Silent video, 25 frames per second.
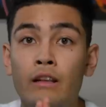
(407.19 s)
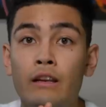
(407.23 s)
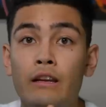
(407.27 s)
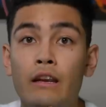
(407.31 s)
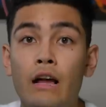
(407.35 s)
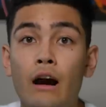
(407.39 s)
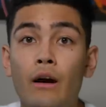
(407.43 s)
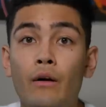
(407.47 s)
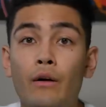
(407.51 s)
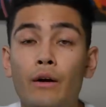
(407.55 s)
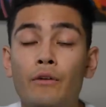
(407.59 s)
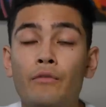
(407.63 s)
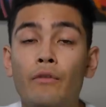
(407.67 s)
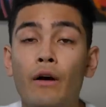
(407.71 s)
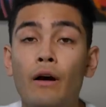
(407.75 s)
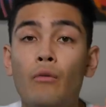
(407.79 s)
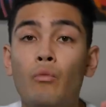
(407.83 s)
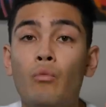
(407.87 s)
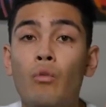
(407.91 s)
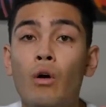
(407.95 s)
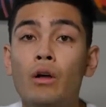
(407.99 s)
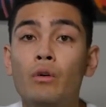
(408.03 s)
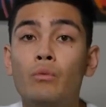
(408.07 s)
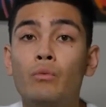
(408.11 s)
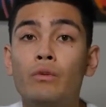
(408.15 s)
Now, if I
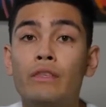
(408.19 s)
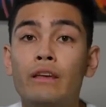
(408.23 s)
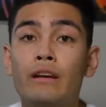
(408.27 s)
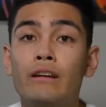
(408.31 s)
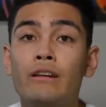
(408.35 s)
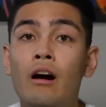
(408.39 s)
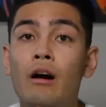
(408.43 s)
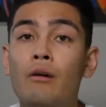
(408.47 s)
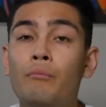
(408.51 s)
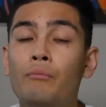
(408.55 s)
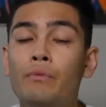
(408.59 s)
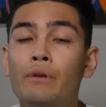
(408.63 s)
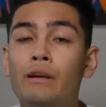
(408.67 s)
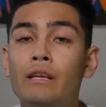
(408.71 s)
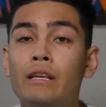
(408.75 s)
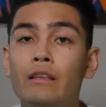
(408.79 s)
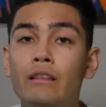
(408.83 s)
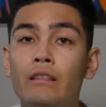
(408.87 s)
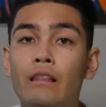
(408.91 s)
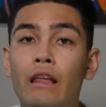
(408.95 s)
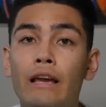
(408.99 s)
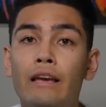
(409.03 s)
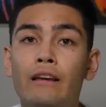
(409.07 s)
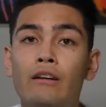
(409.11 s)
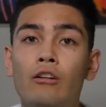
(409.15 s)
went with a company
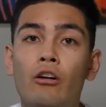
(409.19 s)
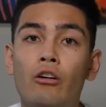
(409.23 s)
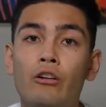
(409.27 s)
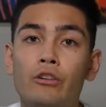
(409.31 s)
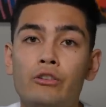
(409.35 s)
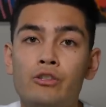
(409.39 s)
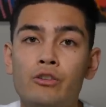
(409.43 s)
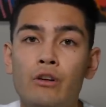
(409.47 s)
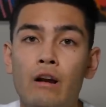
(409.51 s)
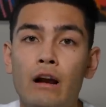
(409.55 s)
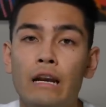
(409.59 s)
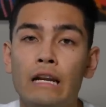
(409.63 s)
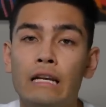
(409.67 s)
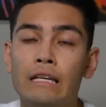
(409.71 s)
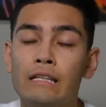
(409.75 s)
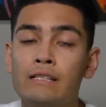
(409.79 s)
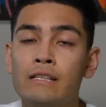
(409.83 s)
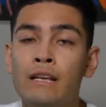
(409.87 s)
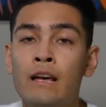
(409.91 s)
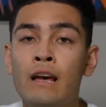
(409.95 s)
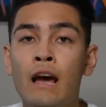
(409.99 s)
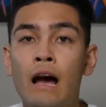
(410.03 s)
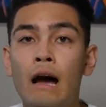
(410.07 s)
like Cardtronics,